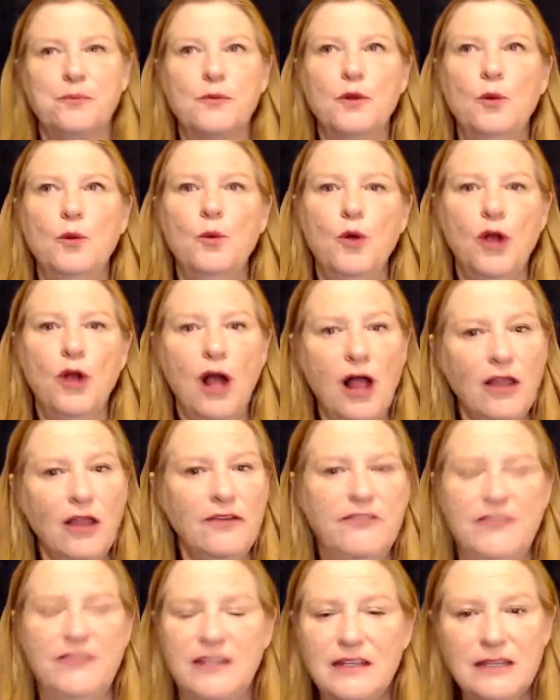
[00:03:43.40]
we're
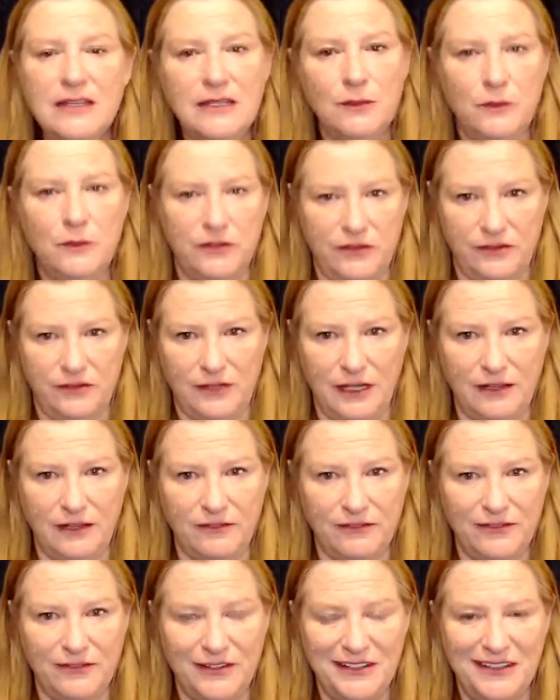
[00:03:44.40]
all dealing with stuff
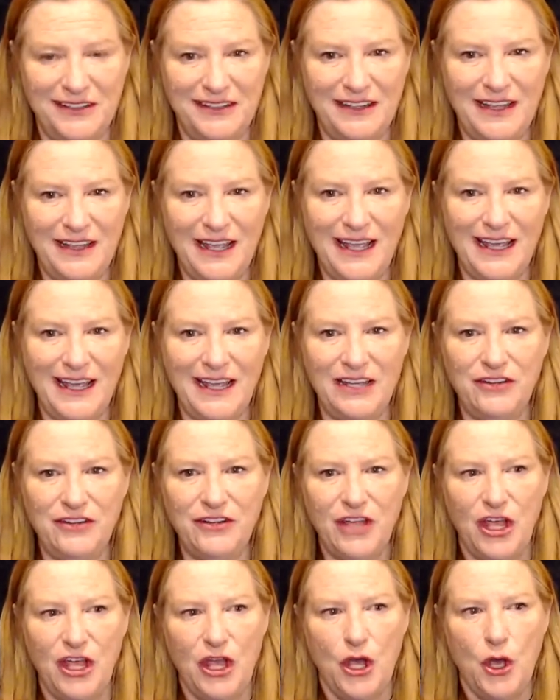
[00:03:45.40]
and
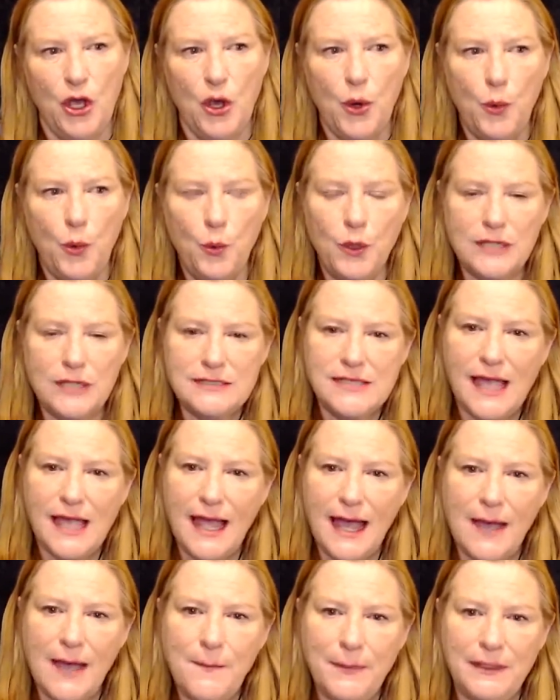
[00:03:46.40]
what's
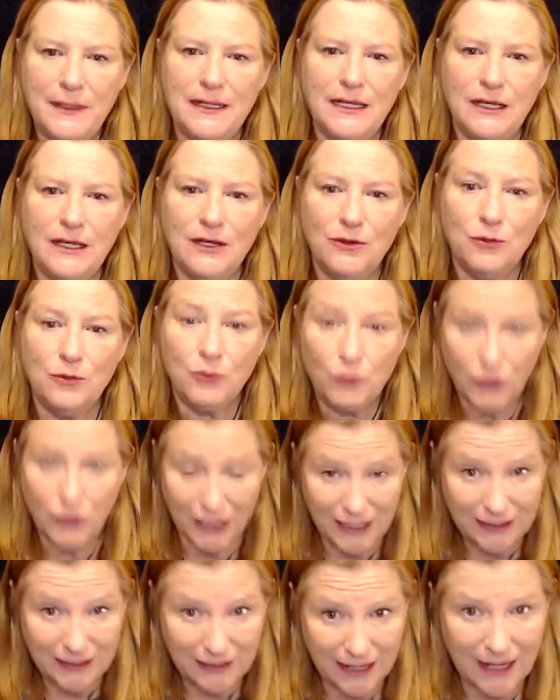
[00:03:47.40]
happening
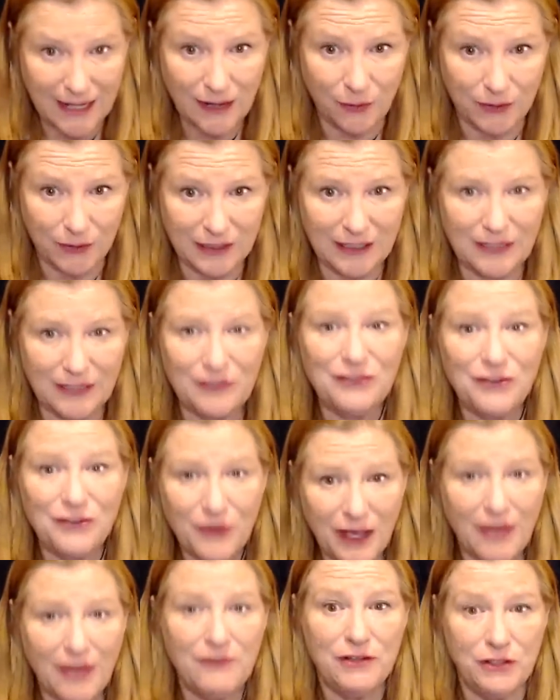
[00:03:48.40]
right now in case you
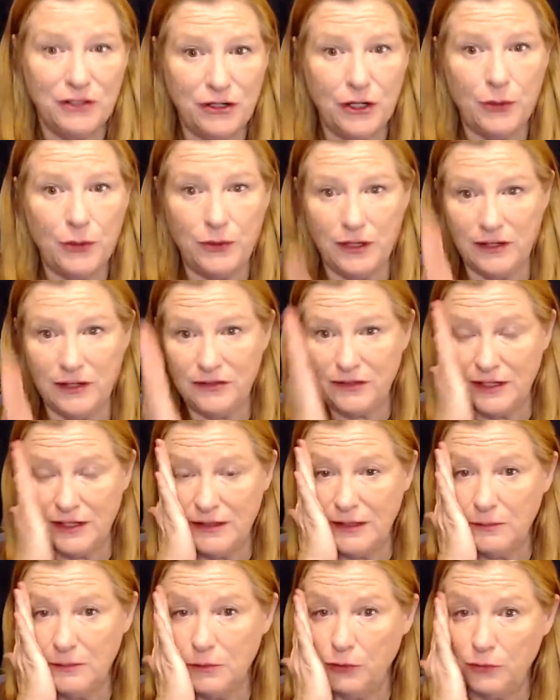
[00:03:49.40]
haven't noticed i
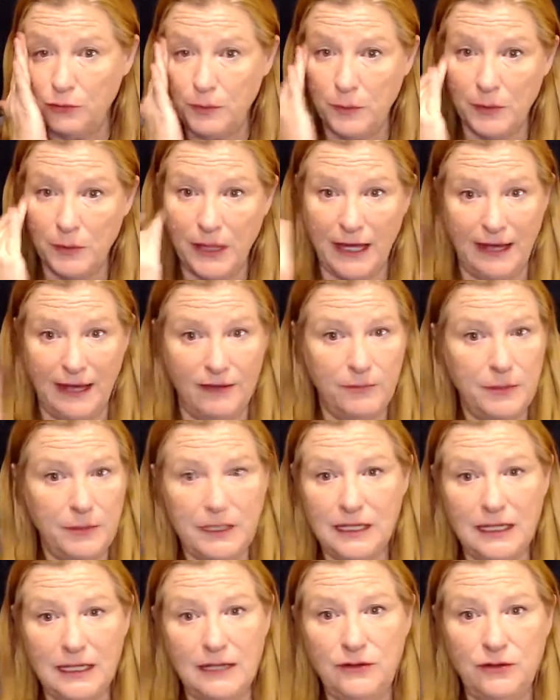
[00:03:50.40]
think most people have but
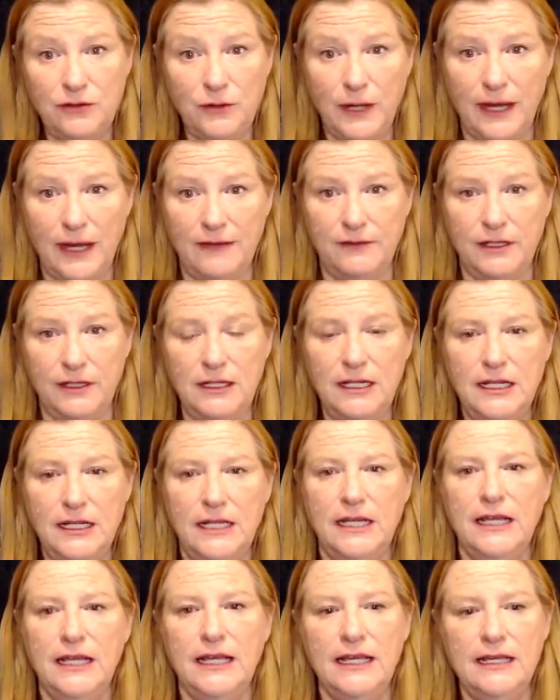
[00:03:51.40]
in case you haven't
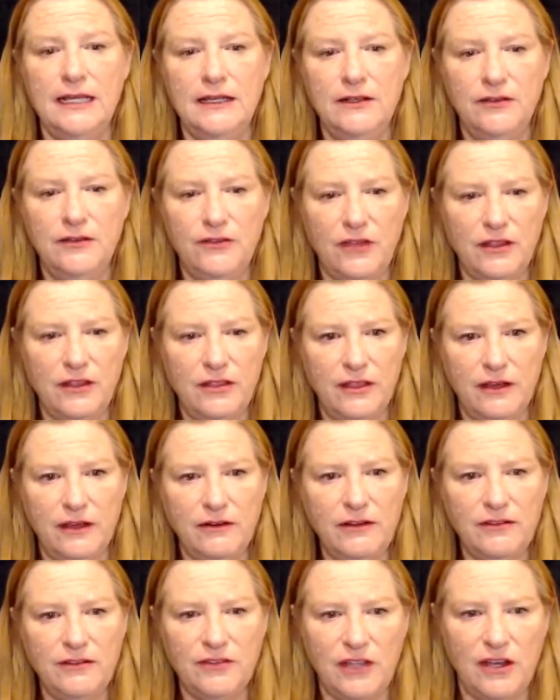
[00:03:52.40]
is there
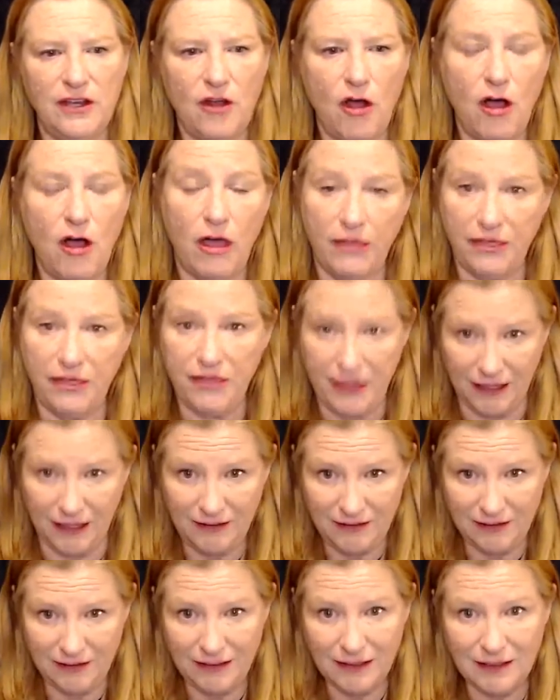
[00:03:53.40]
is an
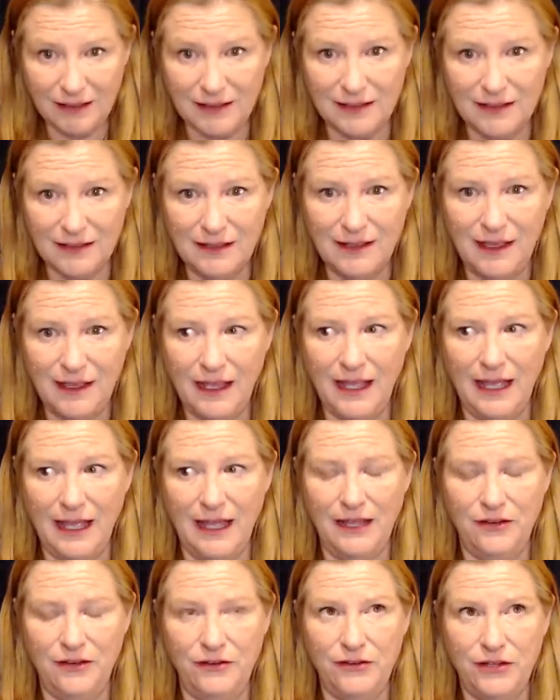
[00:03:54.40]
authentic
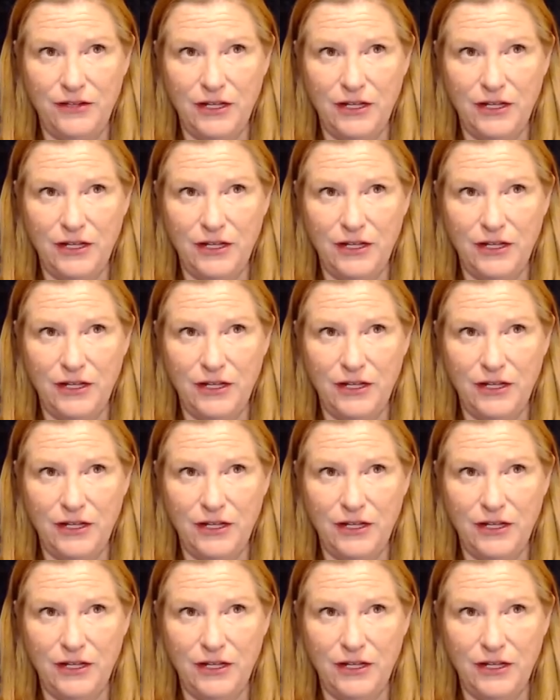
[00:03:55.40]
and